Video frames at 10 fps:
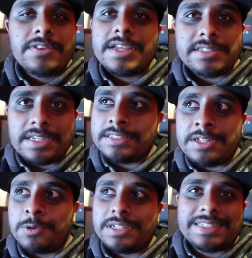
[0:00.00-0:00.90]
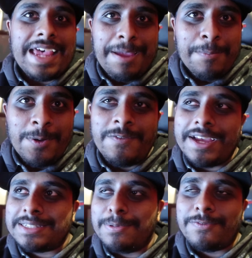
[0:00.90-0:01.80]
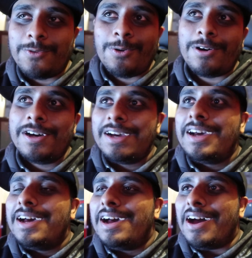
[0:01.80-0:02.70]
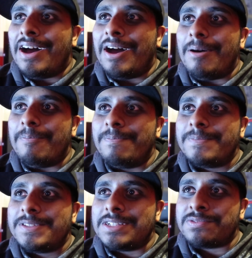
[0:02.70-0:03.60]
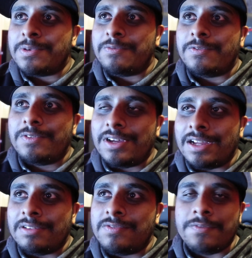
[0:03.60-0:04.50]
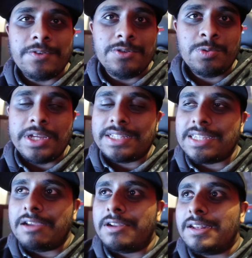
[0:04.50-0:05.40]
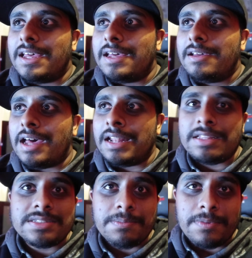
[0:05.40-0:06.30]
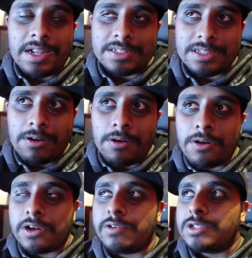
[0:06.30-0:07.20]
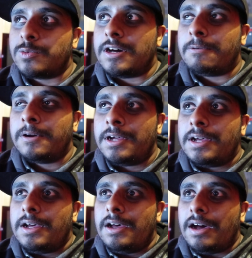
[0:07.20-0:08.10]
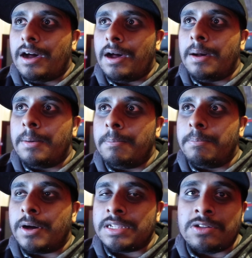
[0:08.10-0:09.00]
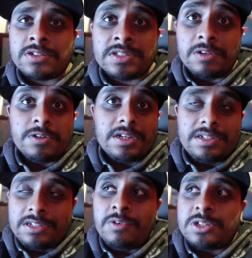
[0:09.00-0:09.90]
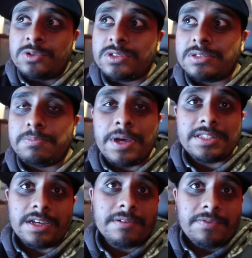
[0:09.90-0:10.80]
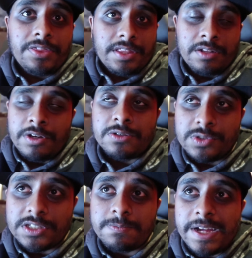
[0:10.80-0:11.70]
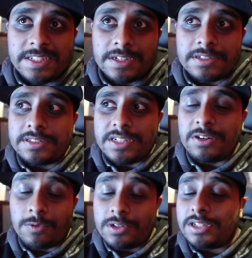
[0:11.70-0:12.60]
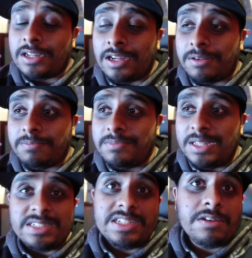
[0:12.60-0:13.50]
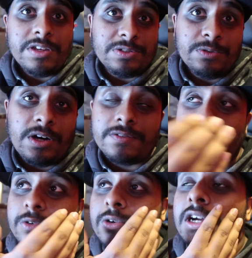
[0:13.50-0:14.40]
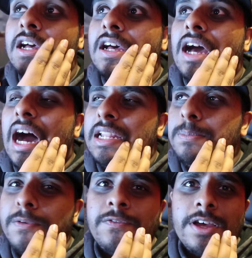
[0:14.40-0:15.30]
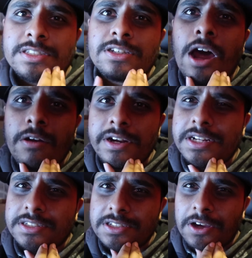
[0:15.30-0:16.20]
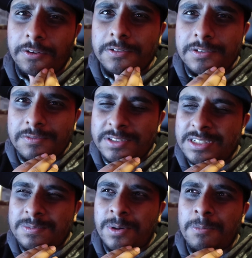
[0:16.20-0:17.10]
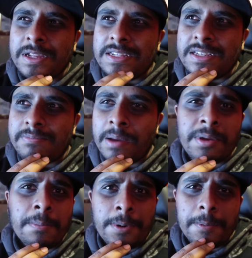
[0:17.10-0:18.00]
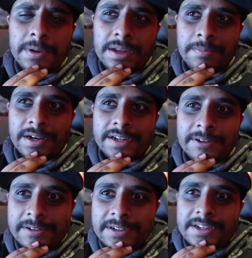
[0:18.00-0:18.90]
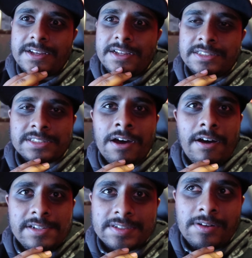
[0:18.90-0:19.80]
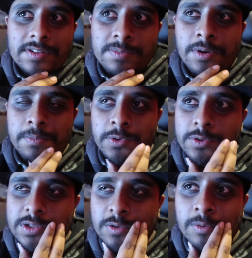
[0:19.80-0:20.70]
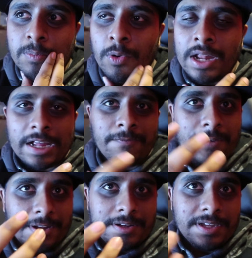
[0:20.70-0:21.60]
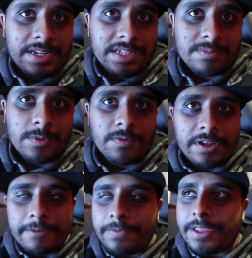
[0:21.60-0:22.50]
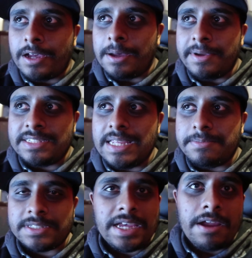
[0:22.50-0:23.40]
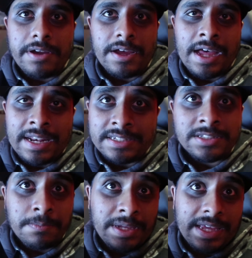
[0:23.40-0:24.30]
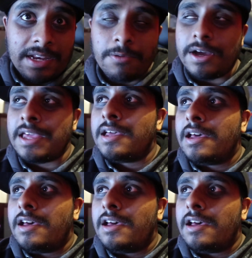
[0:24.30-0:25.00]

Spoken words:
it's still the same movie as before, just with a few tweaks here and there, and it's a lot longer as well. But it's not as good. The original's better. The original's just better still. Yeah, it is the original after all. I did prefer Scar in this though, which probably might be unpopular, but Scar just looked more brutal, more like a villain in this movie. He seemed scarier, at least to me anyway.